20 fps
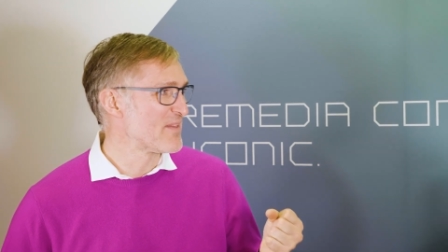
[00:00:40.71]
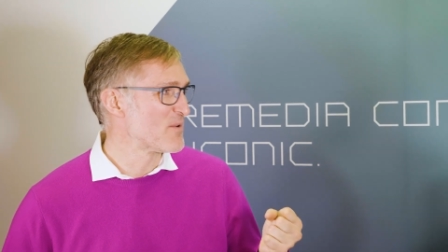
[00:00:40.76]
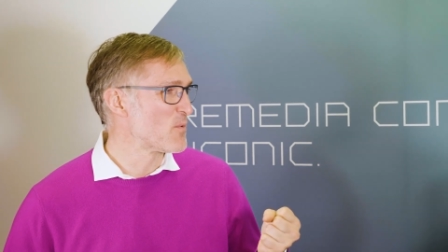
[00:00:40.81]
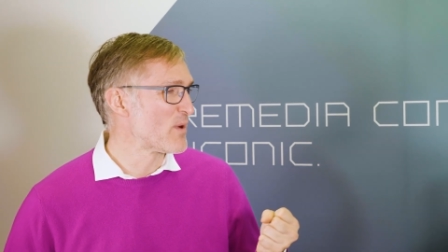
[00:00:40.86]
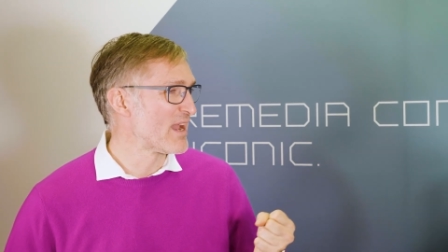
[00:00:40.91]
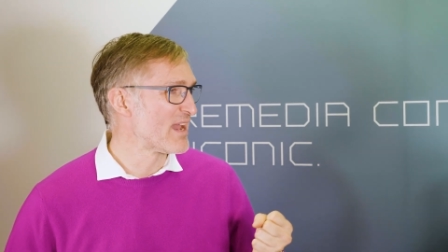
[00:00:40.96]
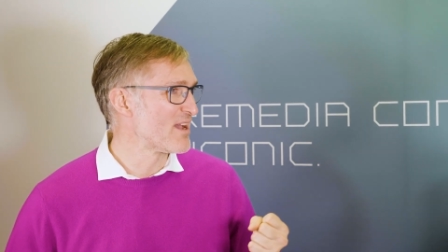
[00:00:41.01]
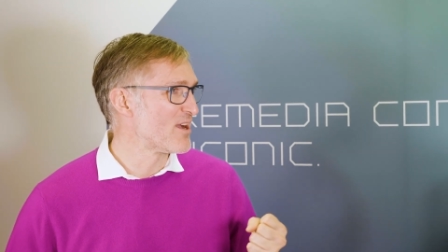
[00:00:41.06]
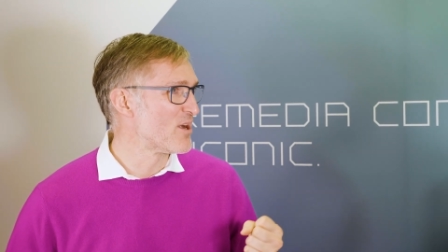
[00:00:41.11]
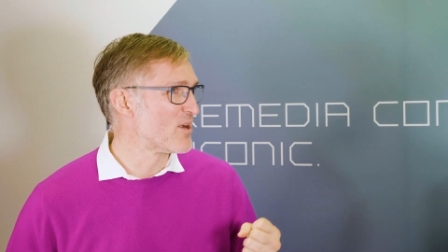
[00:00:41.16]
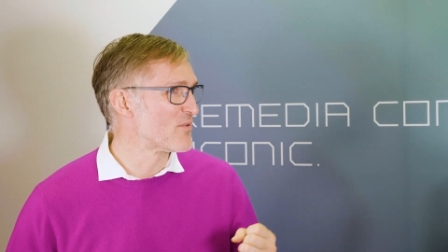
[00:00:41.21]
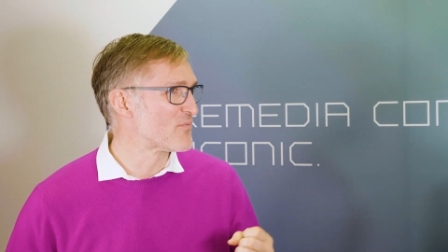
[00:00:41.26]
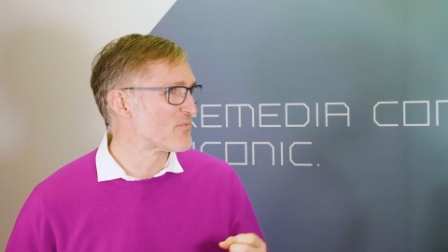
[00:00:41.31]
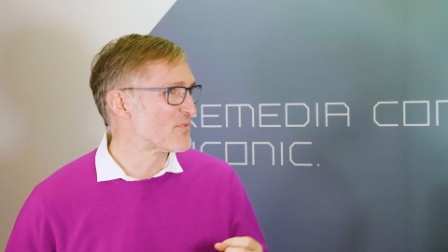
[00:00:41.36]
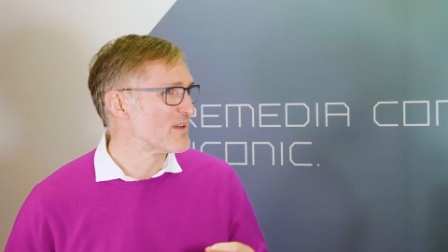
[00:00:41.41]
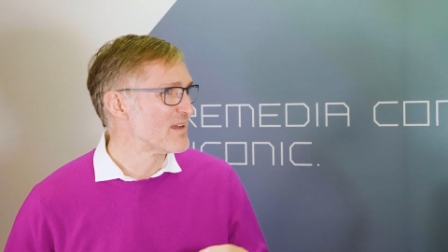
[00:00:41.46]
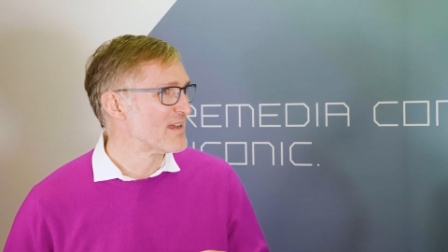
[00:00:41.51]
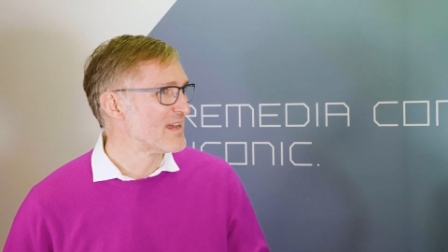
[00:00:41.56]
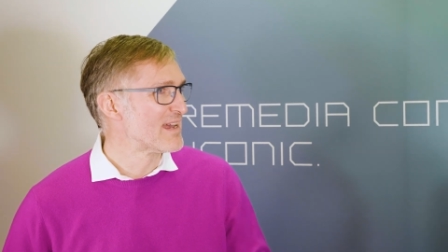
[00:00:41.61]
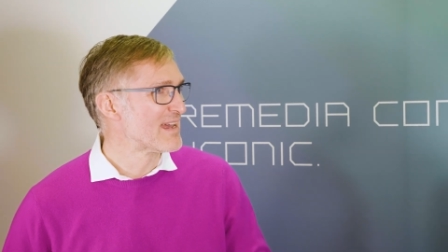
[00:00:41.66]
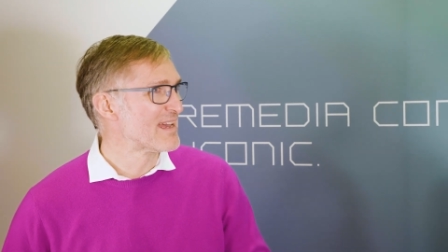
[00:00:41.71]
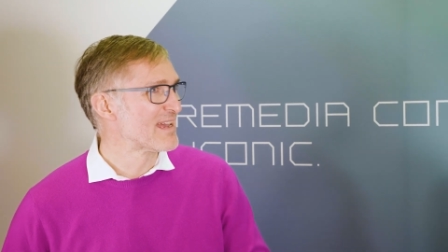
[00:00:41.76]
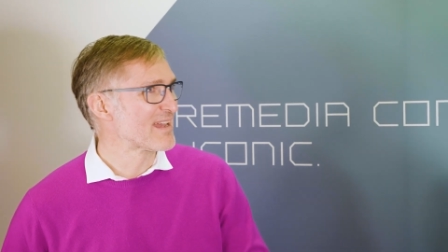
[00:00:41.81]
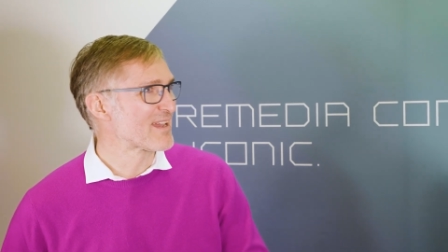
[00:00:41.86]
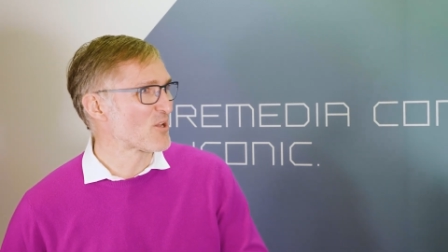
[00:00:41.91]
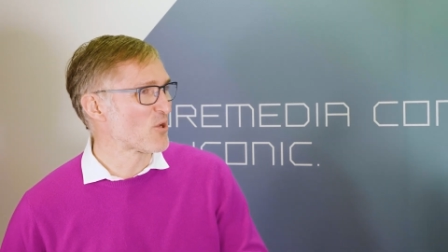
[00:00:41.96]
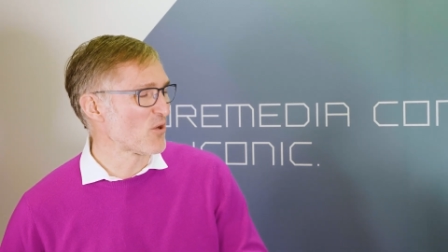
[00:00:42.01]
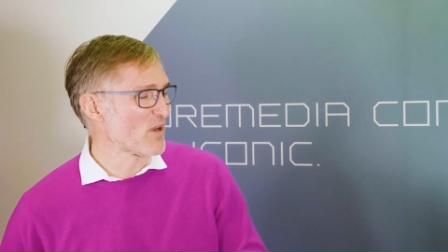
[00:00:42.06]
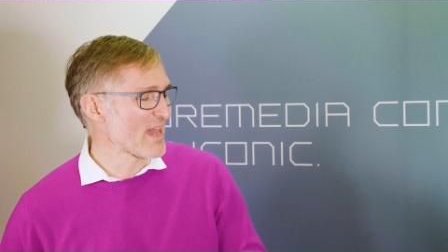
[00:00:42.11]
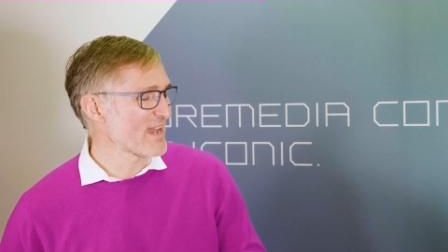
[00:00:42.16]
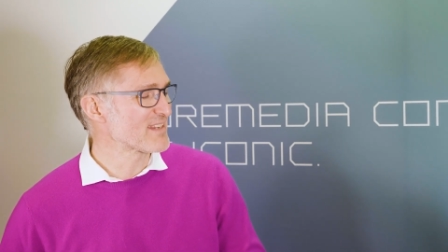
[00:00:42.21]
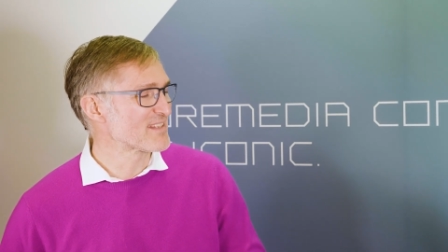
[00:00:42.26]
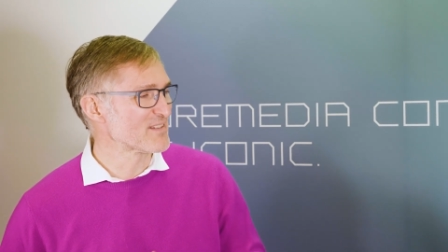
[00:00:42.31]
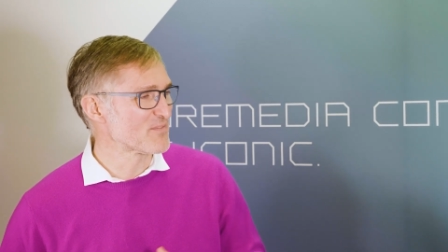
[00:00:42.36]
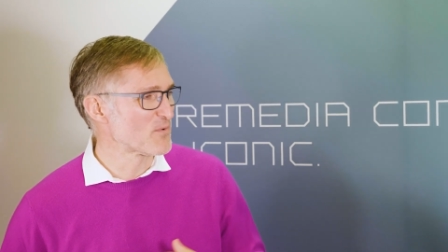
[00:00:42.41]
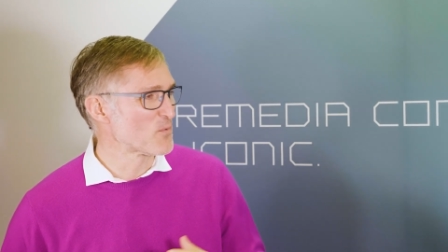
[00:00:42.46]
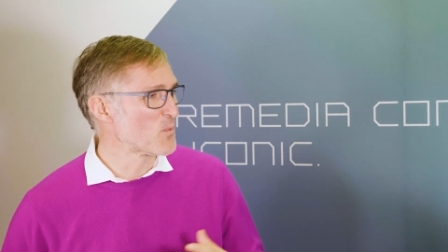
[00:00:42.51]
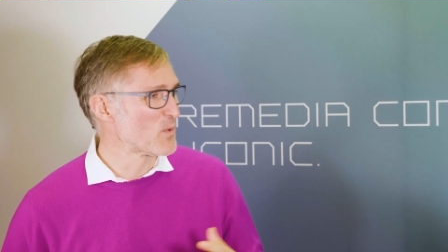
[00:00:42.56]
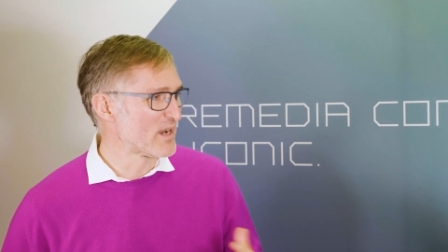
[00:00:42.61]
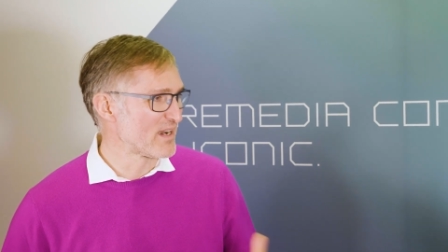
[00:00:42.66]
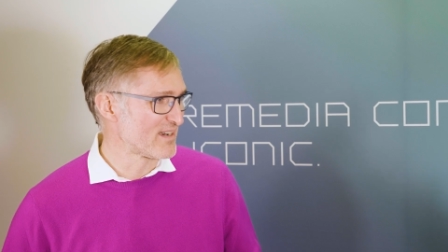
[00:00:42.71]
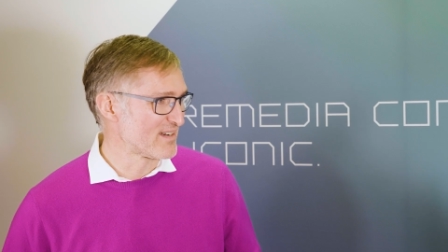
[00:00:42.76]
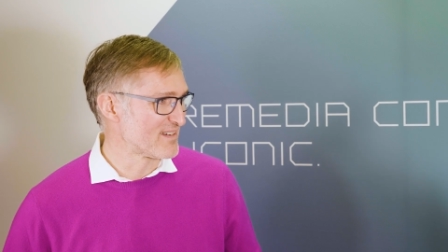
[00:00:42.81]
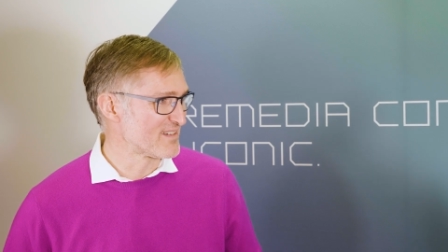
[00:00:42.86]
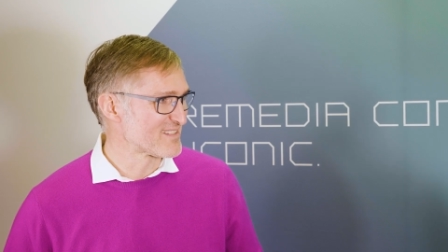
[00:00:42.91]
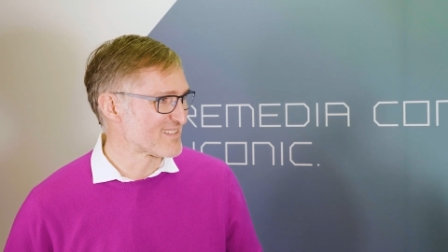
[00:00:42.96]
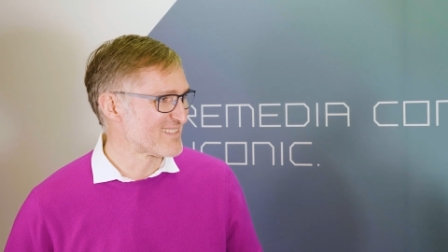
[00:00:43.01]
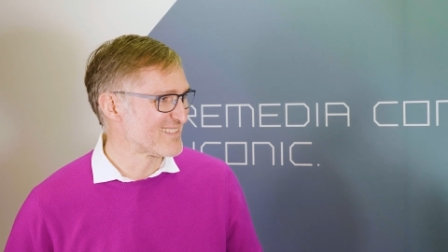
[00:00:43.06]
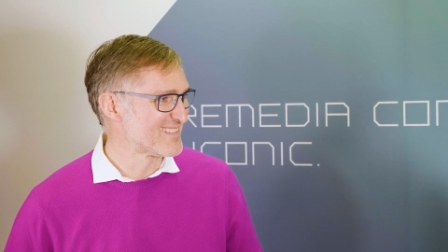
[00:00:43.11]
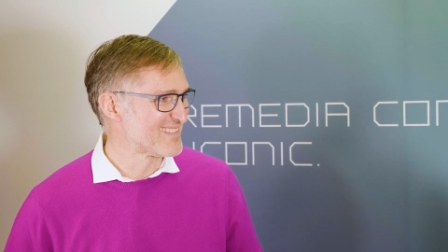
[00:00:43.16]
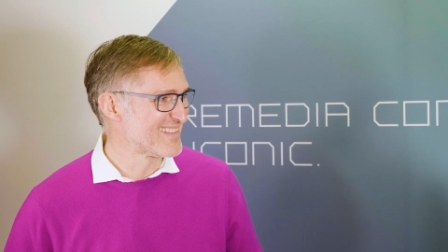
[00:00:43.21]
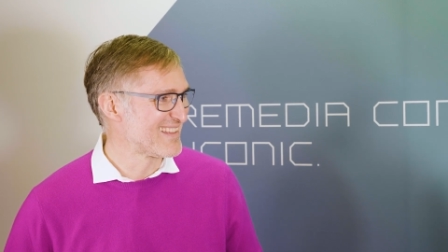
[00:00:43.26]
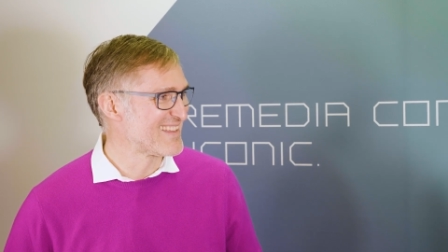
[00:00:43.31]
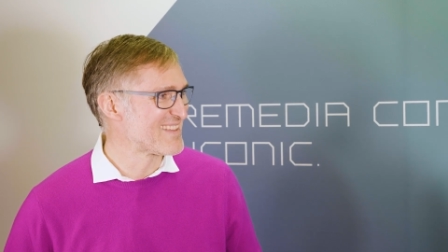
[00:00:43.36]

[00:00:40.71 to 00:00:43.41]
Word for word: in the way of collective awareness.